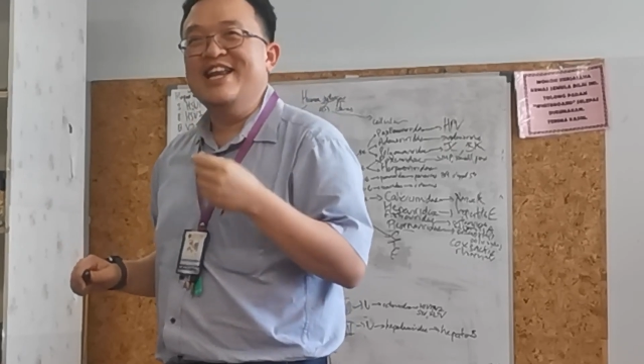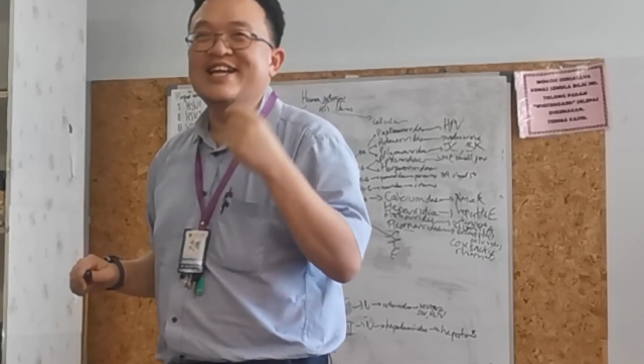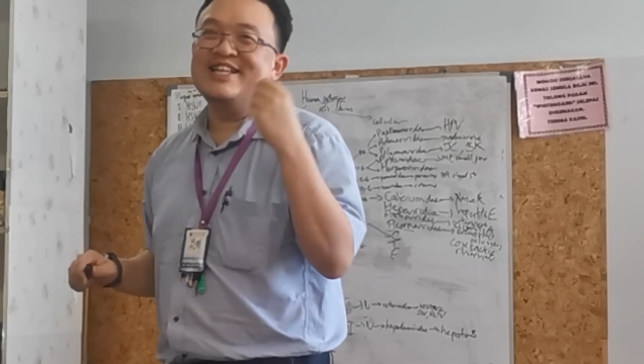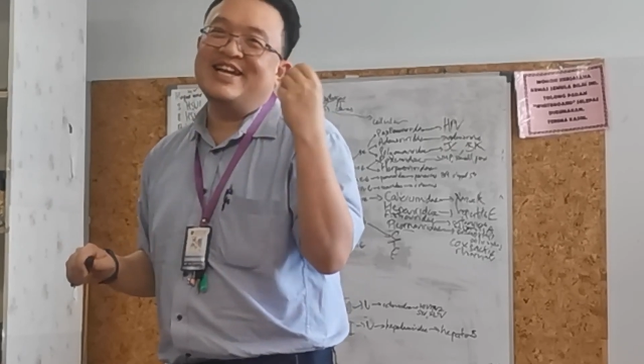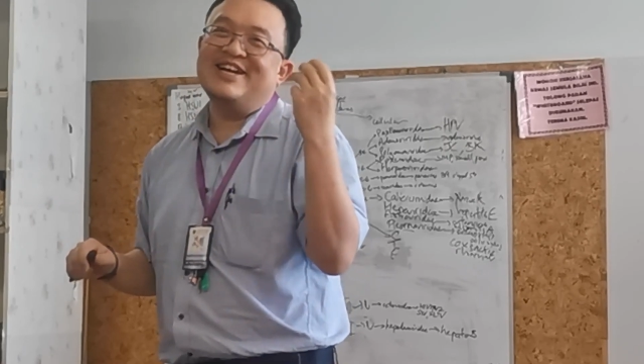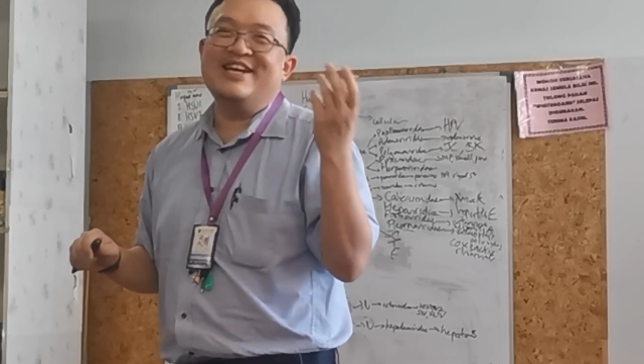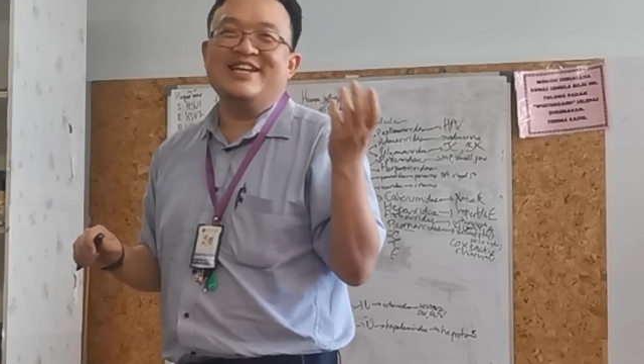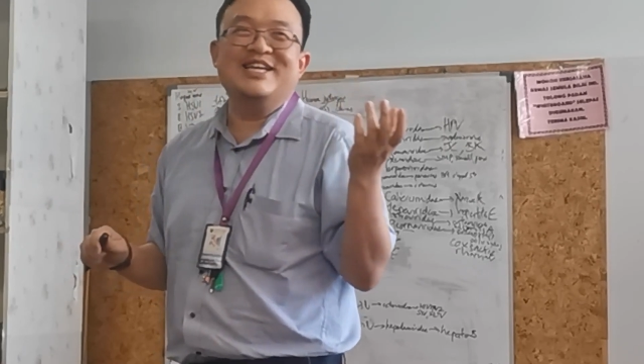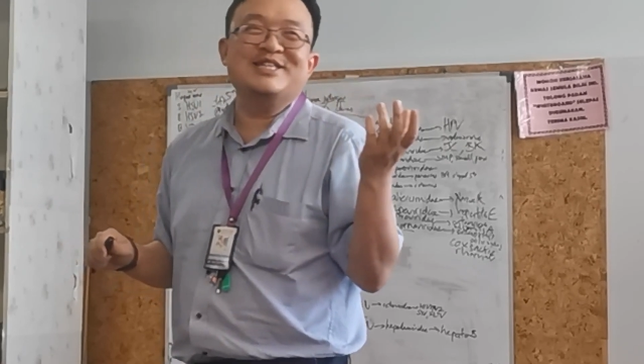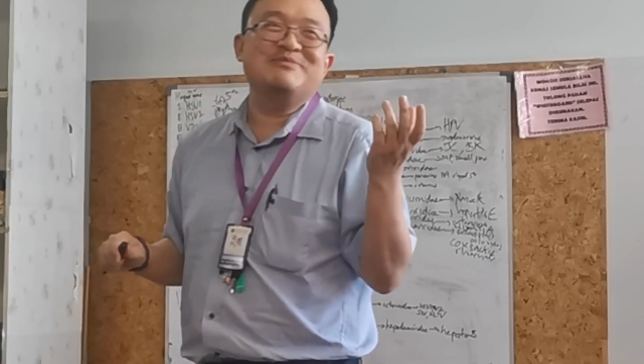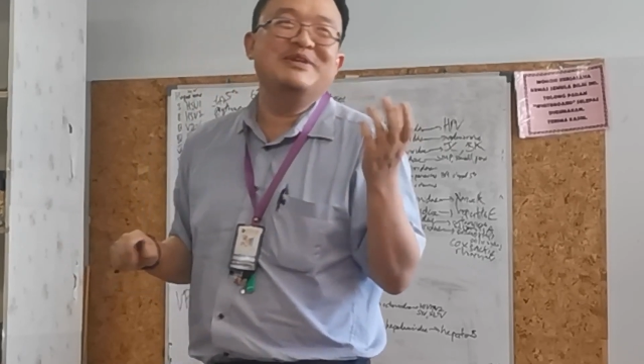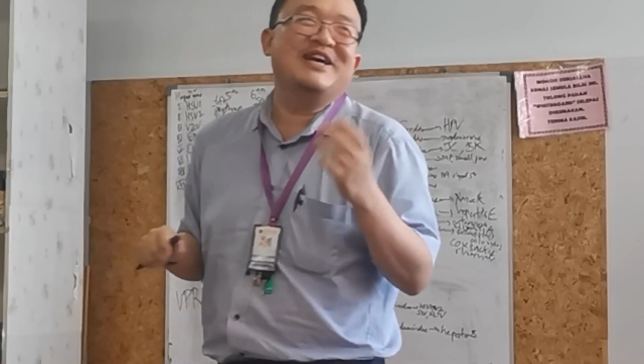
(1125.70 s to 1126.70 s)
then hey,
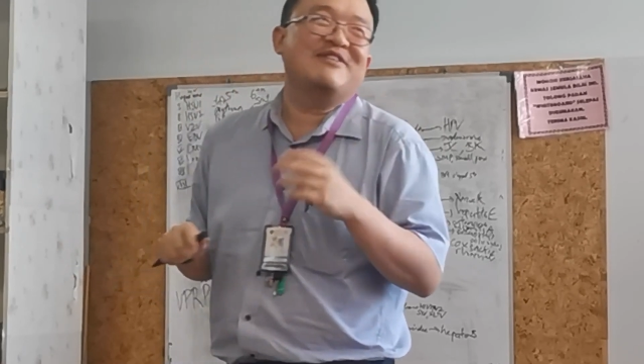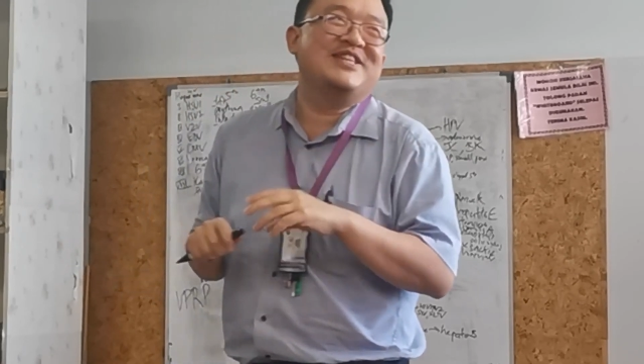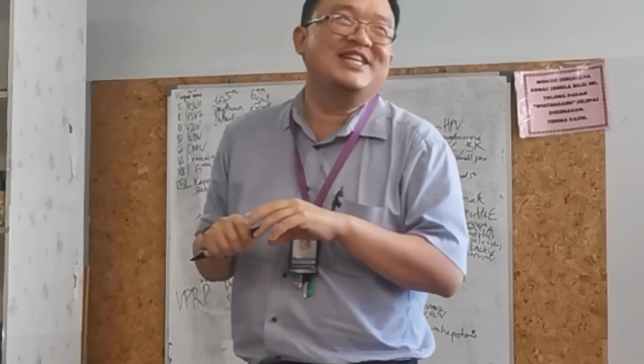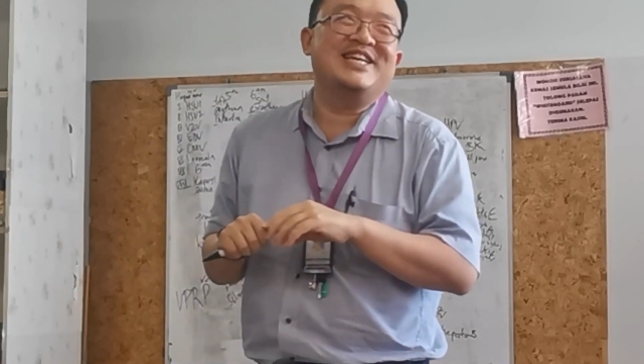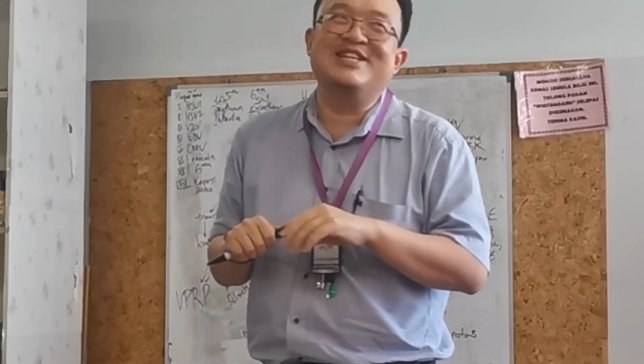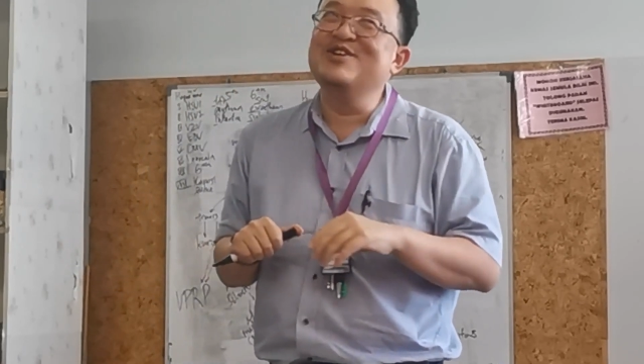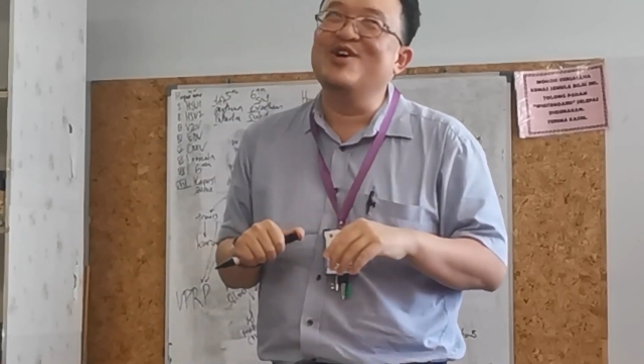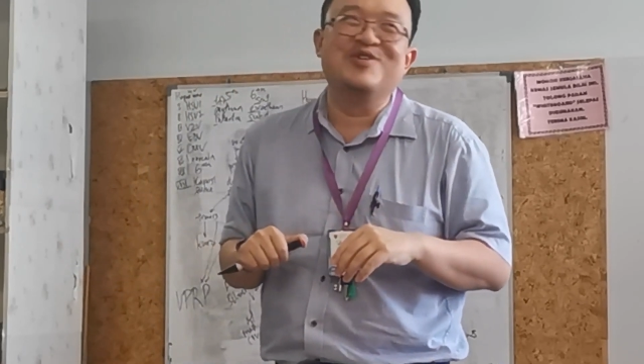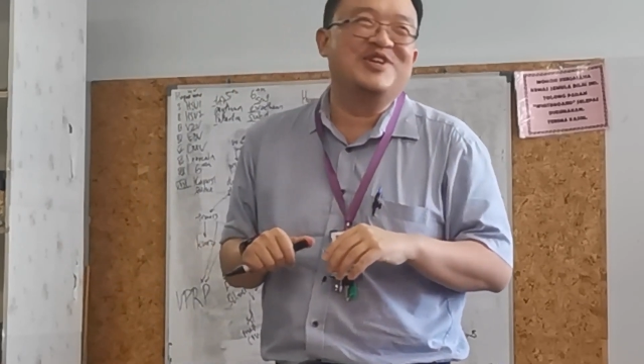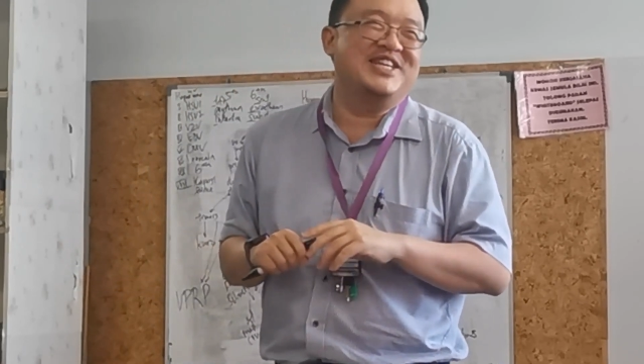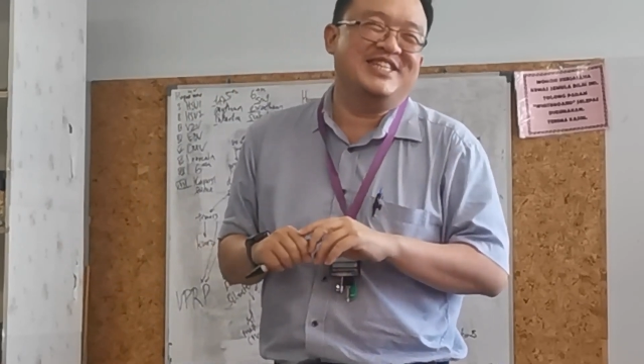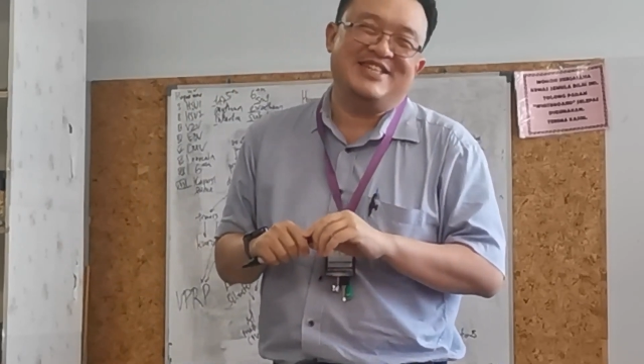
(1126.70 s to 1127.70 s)
kiss me up, and
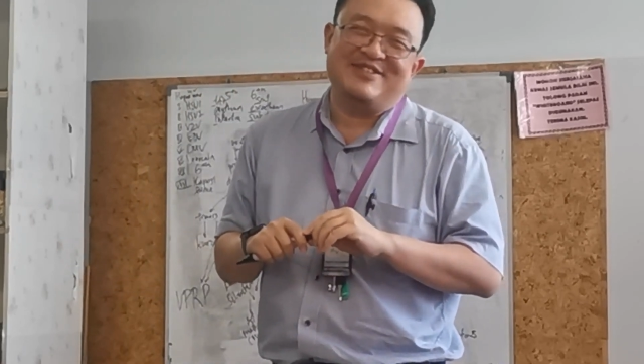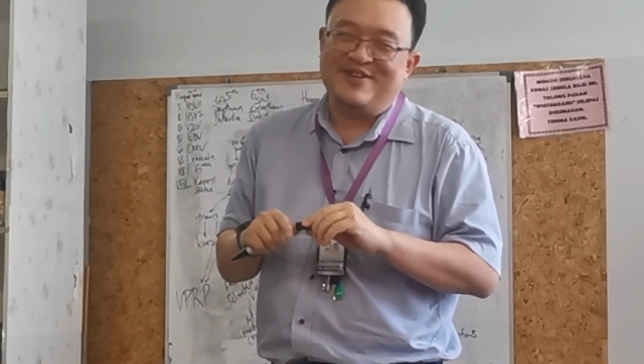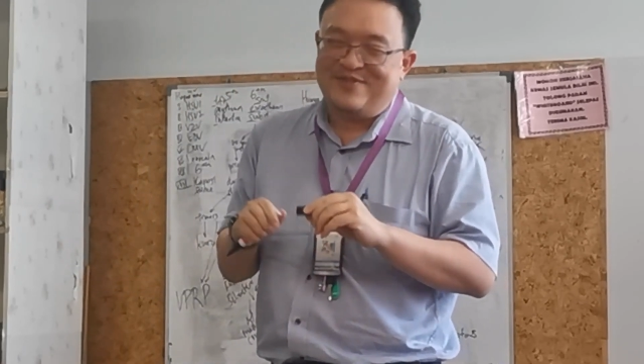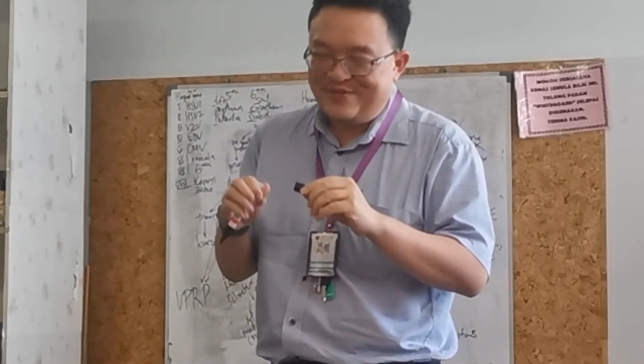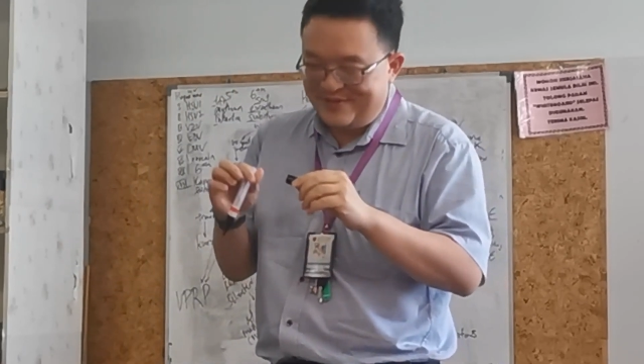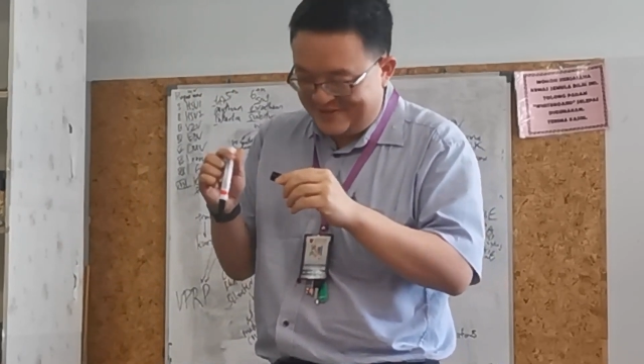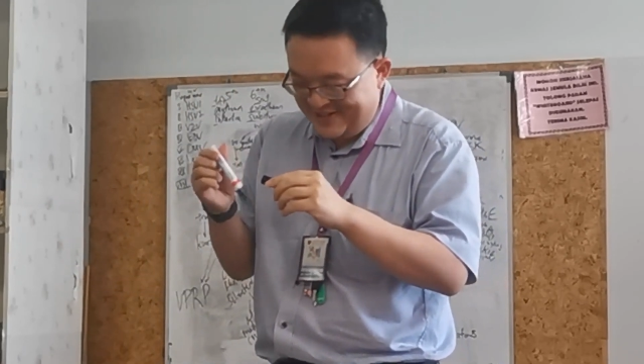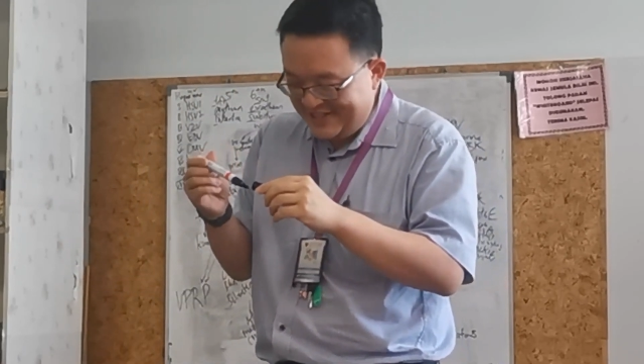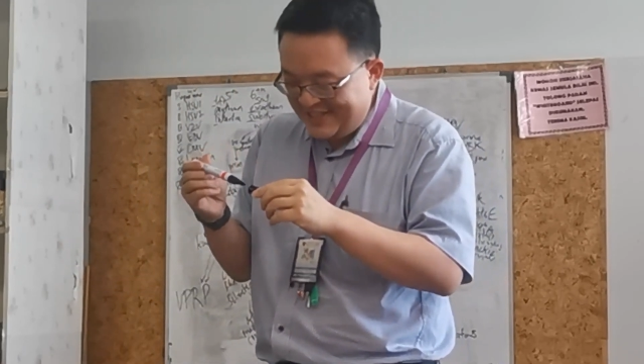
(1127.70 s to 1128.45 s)
not eat chow tofu.